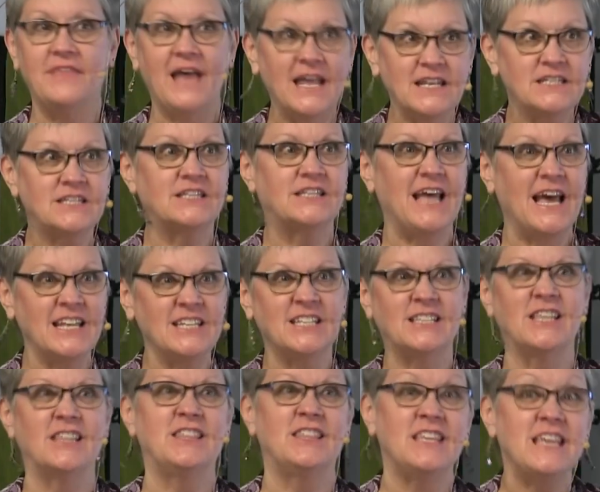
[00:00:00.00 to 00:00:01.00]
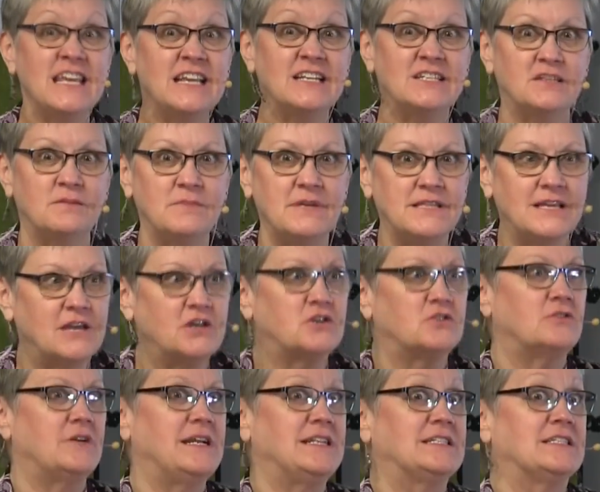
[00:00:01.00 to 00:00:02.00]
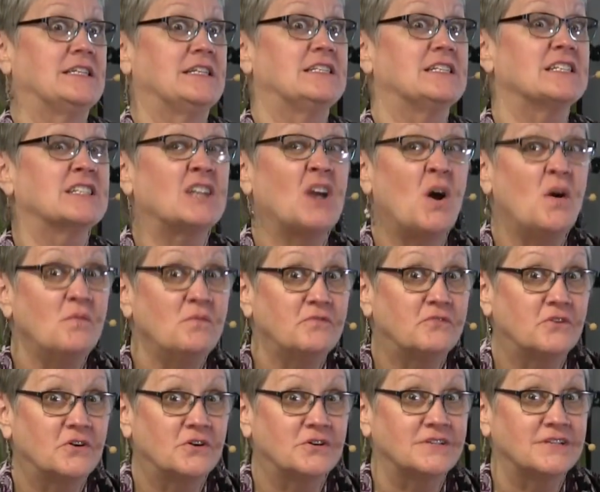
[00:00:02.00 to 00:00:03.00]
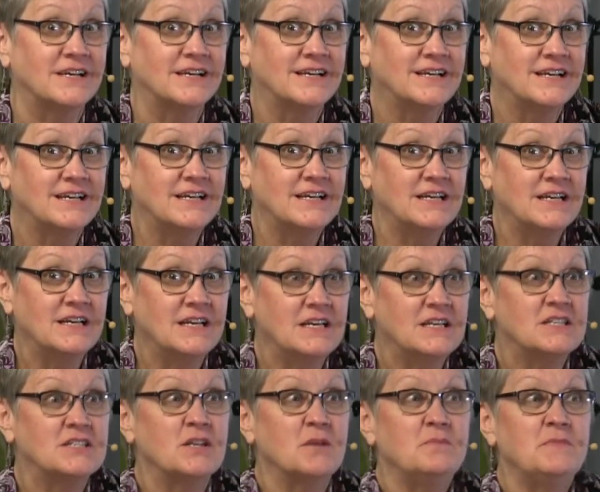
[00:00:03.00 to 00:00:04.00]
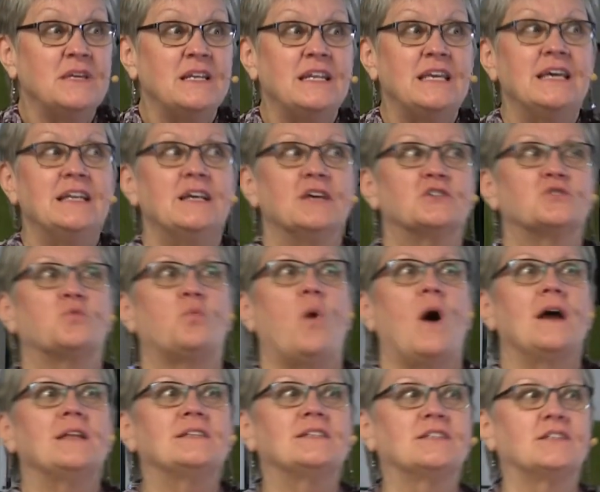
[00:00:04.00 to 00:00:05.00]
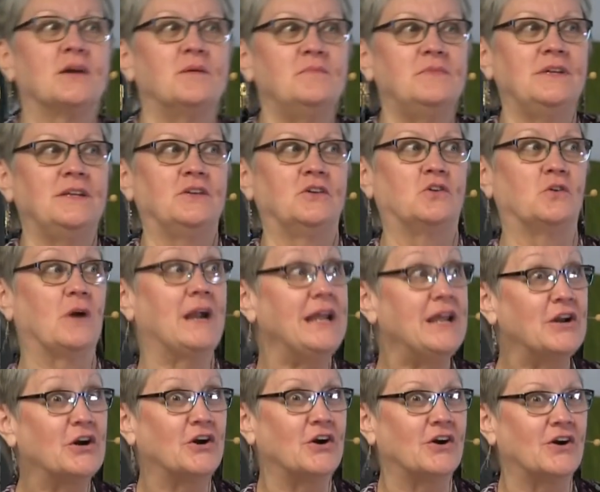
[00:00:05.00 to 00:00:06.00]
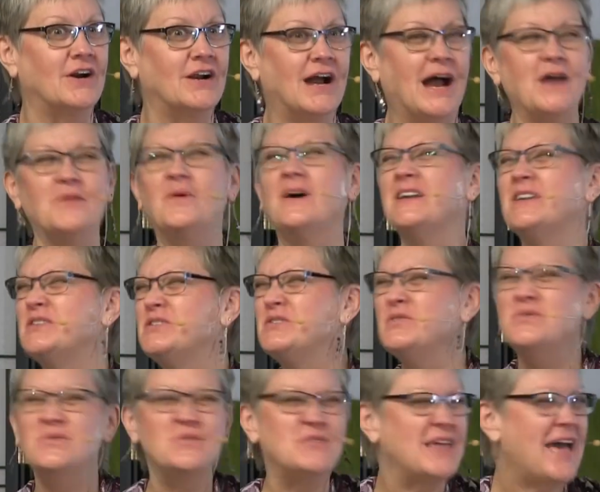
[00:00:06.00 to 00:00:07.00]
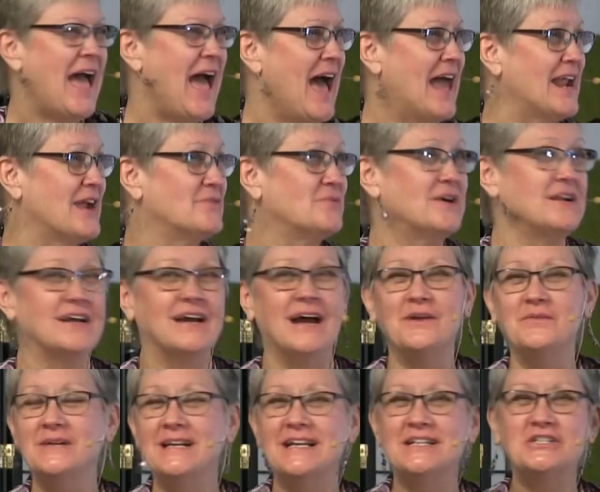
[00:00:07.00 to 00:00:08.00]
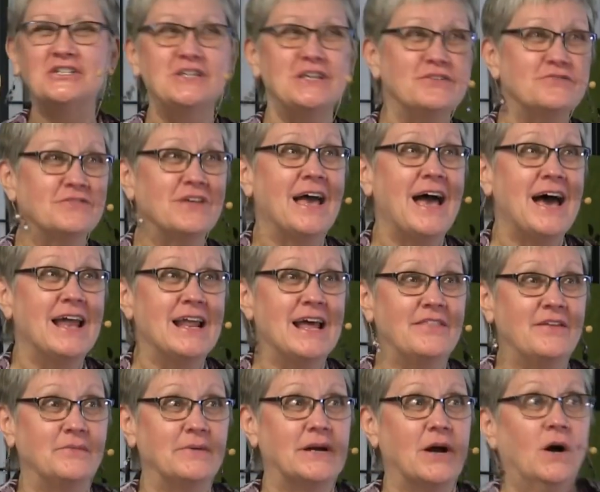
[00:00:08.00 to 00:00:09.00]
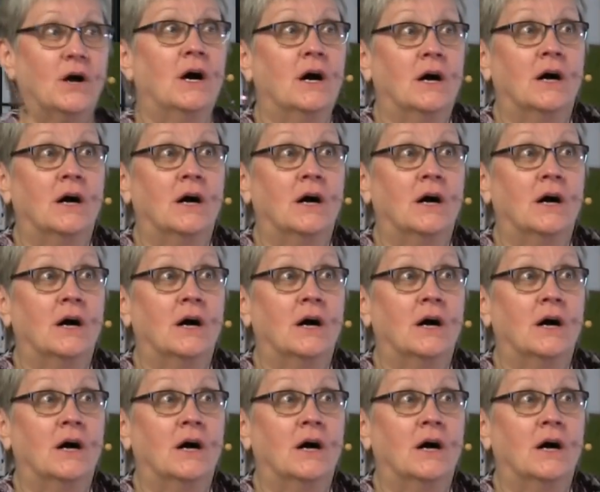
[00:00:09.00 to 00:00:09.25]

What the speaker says: That's the thing to me that creates the discomfort. Something in us wants something greater. I want to do that. I want to achieve that. And then we go,